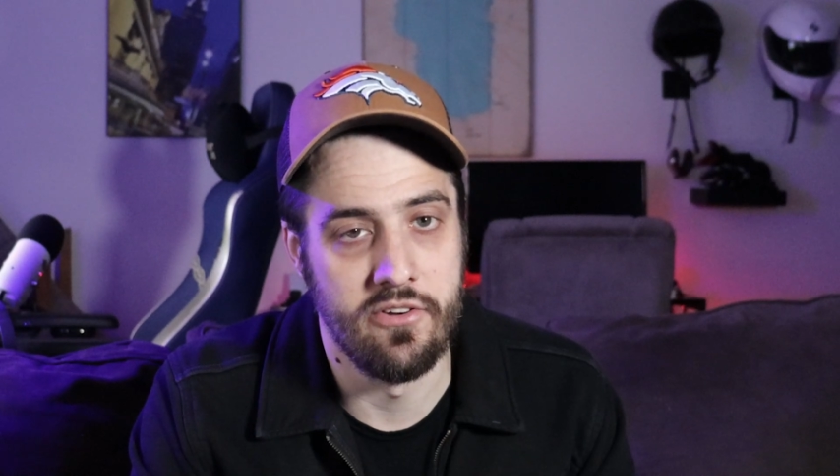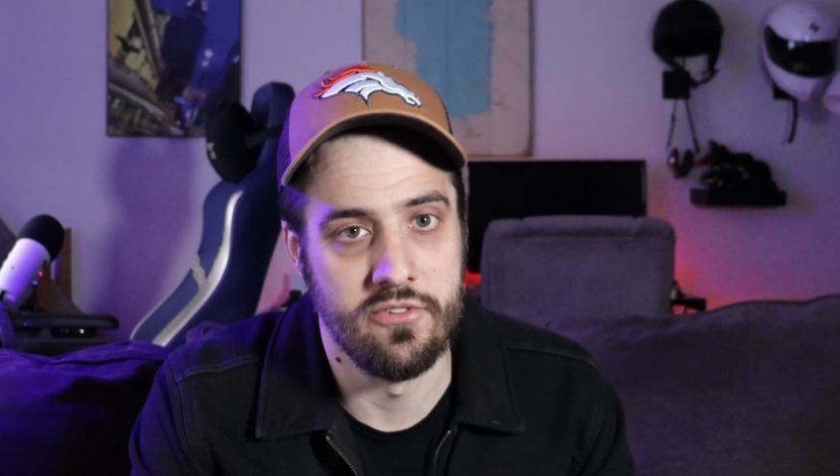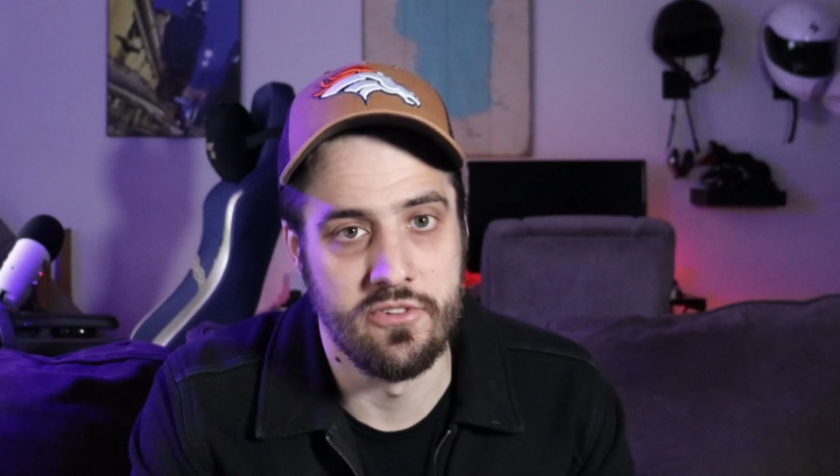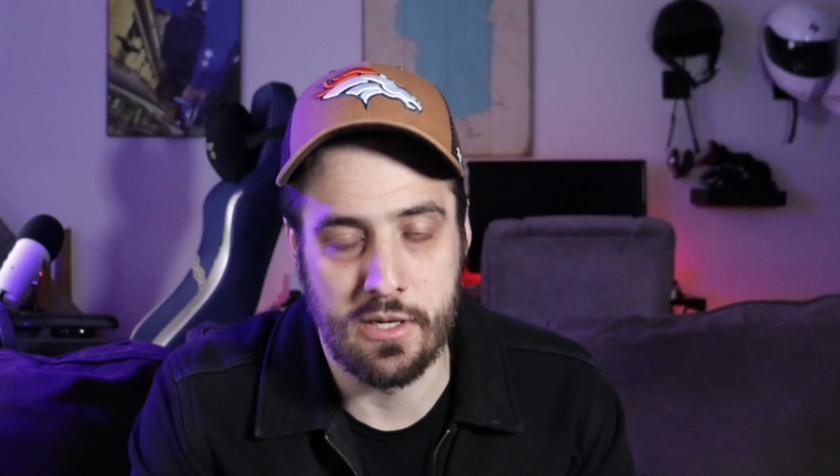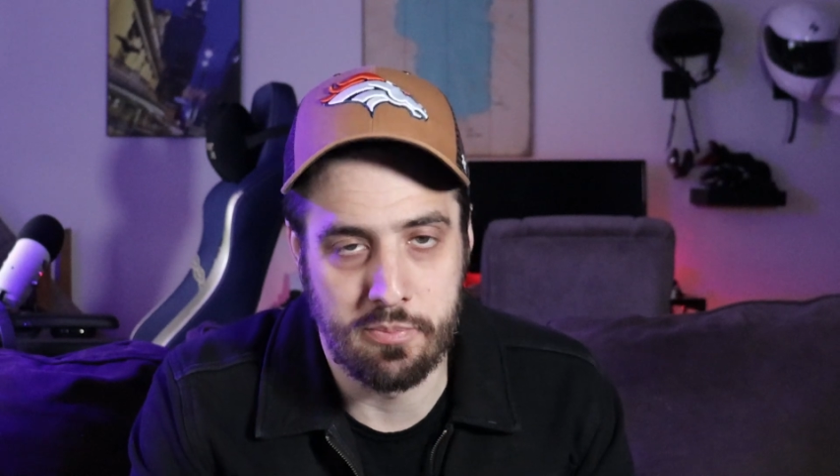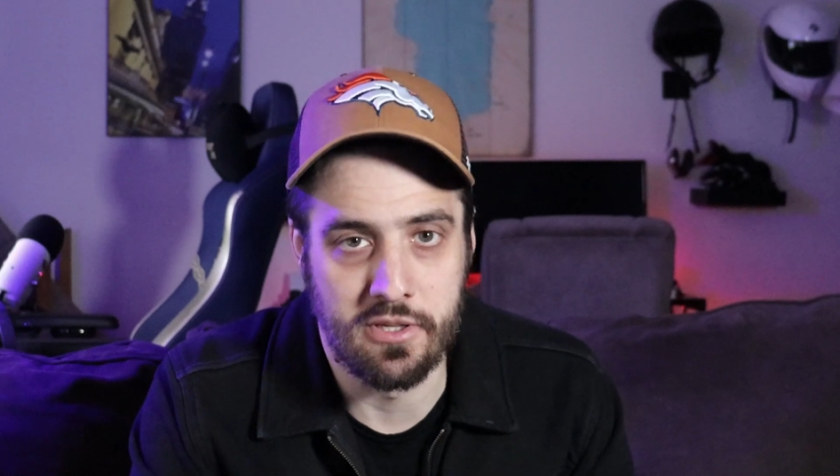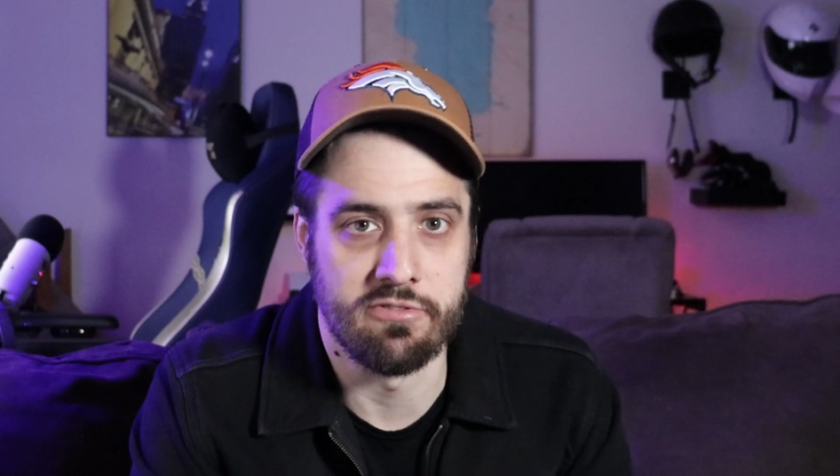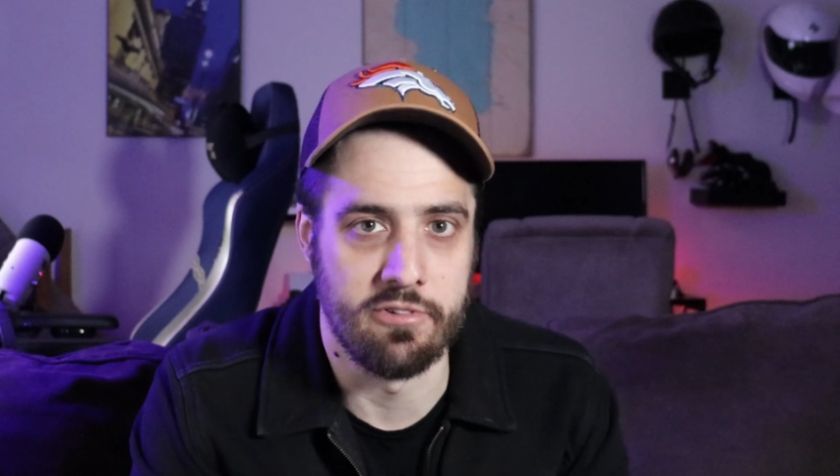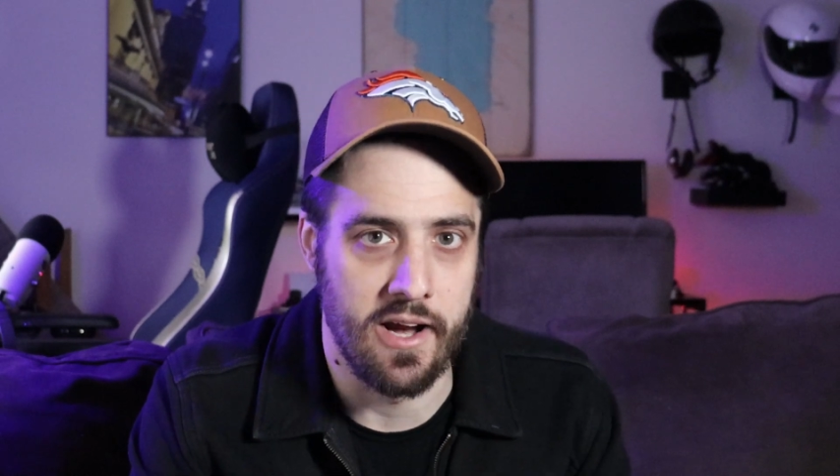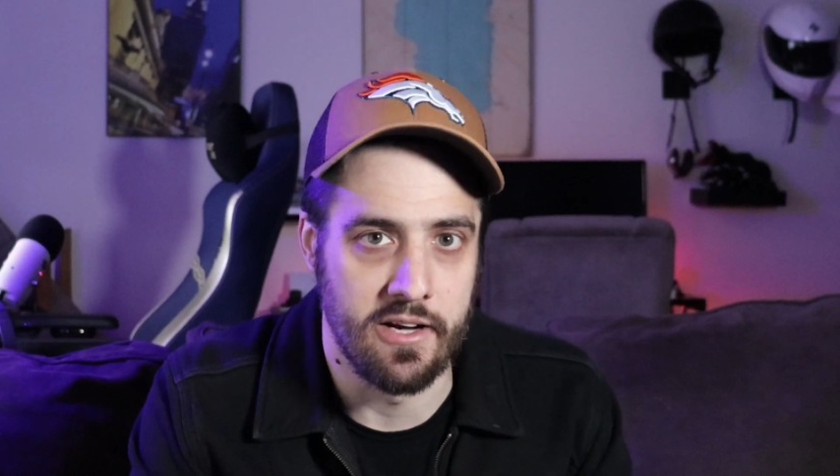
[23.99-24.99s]
deeply
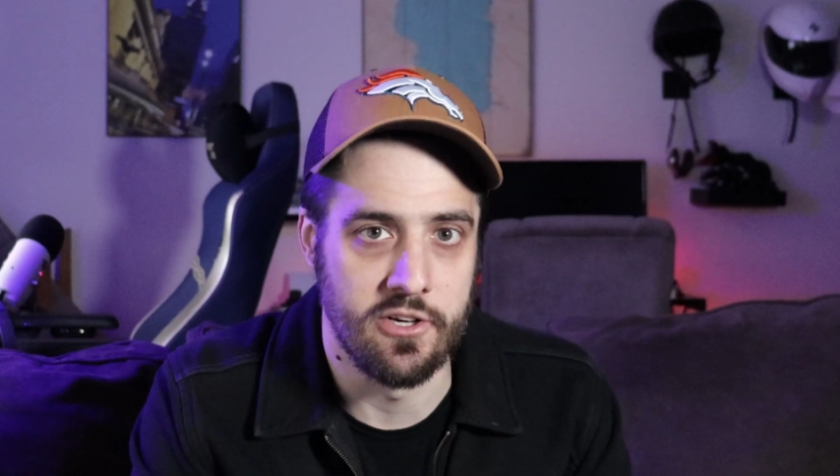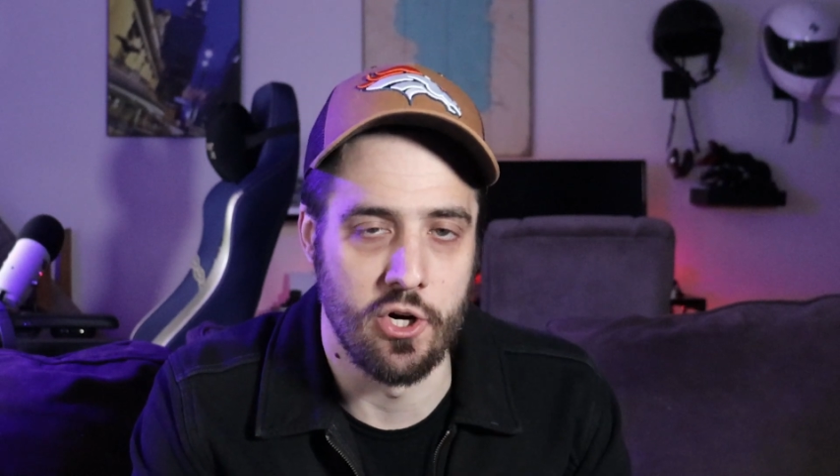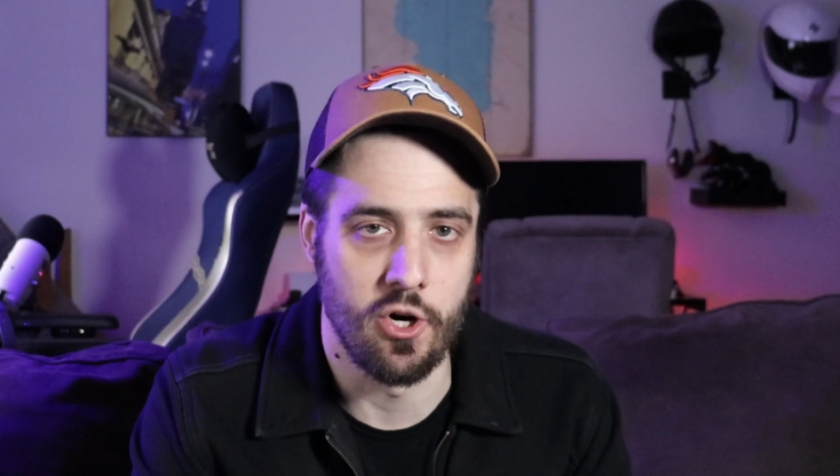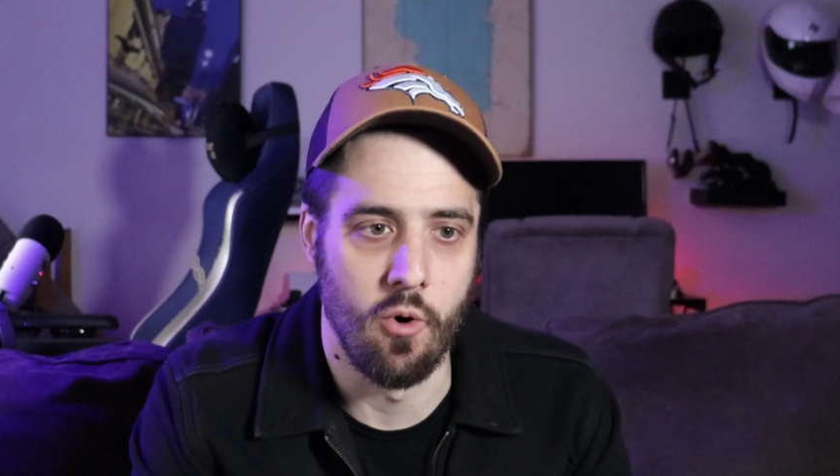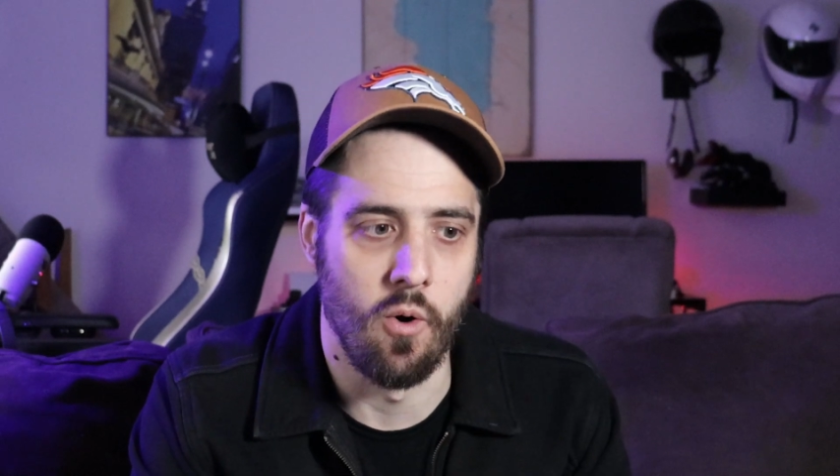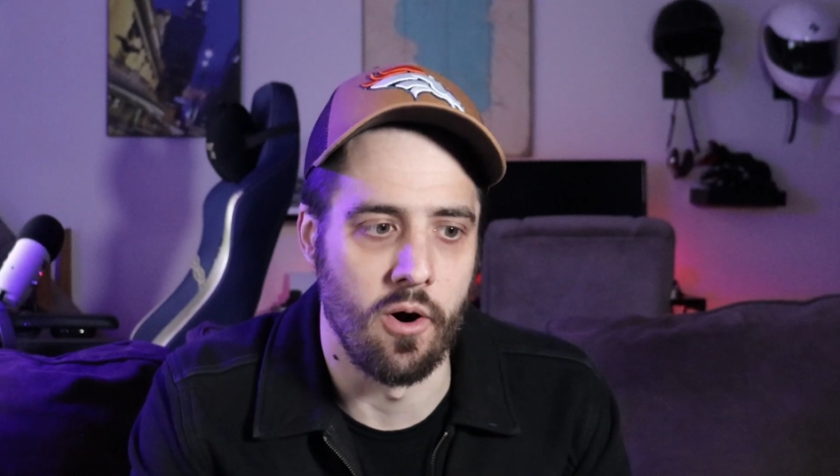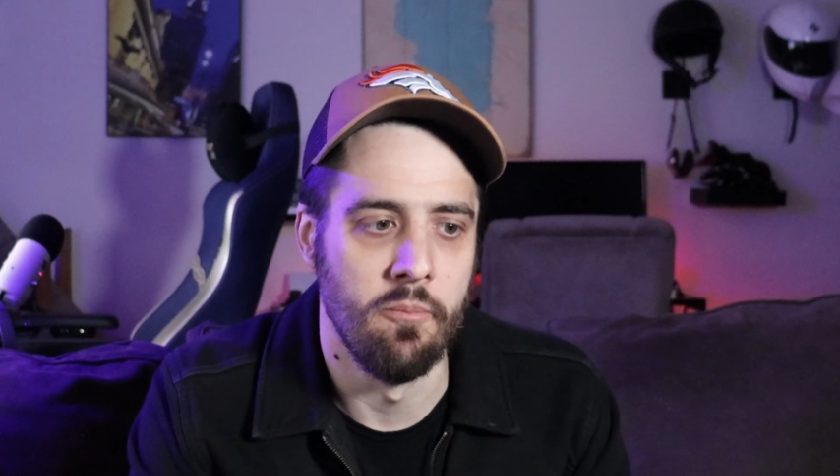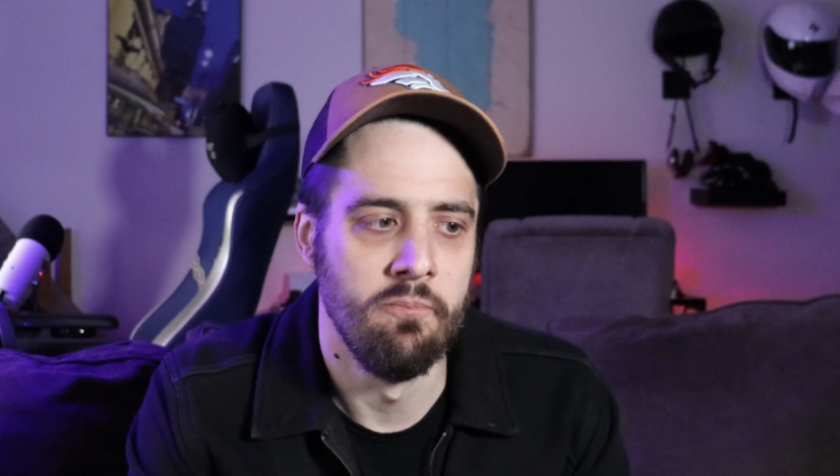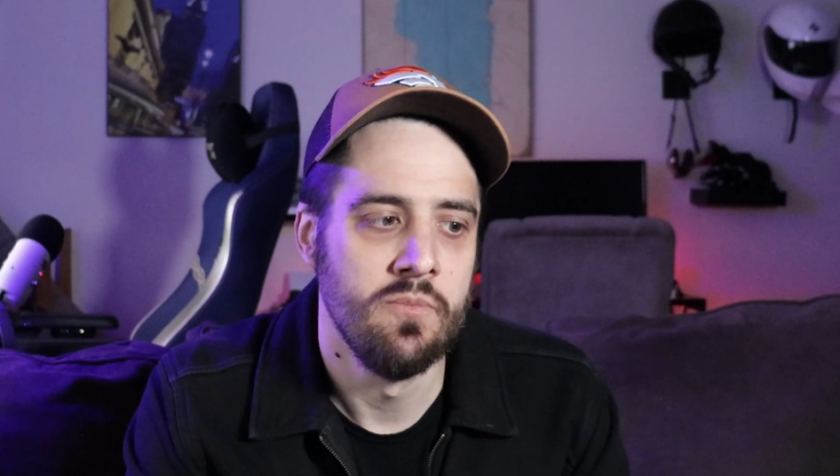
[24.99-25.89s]
frightened to your core.